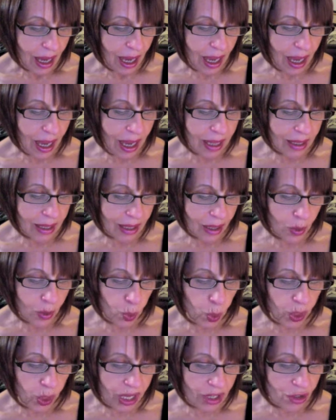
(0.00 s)
and in
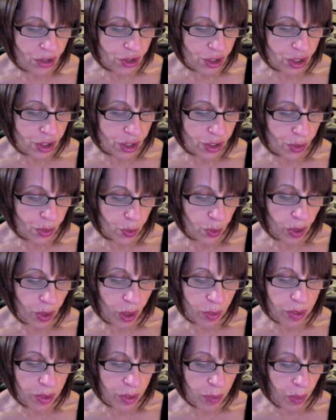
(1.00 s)
which
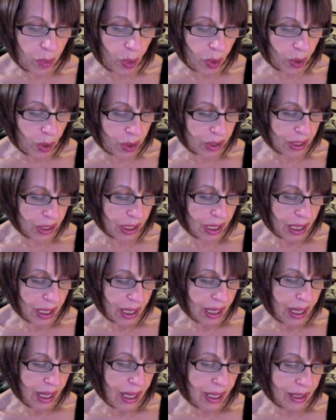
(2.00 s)
will be born,
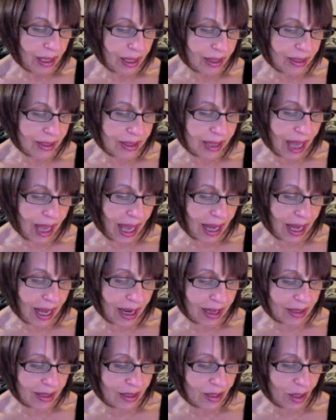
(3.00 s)
in the
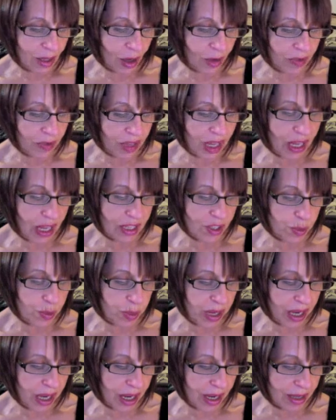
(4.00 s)
silence of the
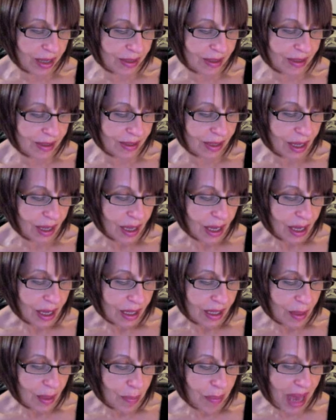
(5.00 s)
experience,
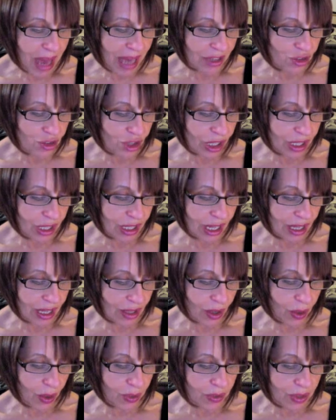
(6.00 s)
the magic that
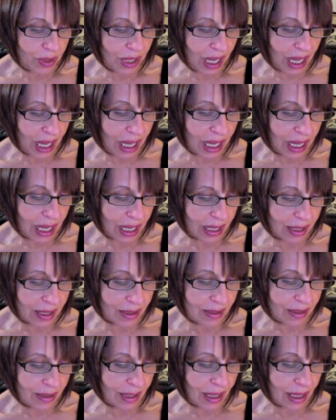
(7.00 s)

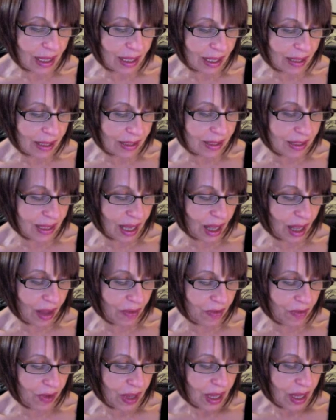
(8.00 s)
contains in
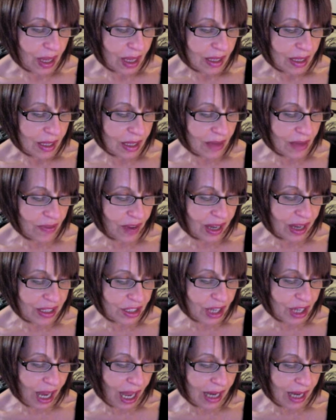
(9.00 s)
itself the
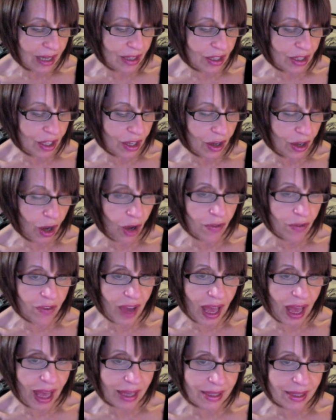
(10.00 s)
vitality of
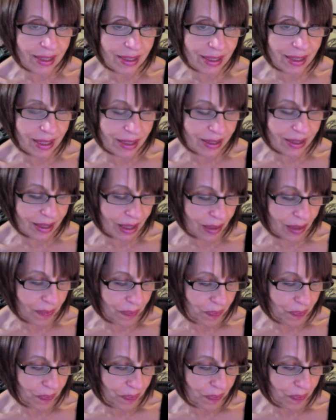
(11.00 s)
ecstasy.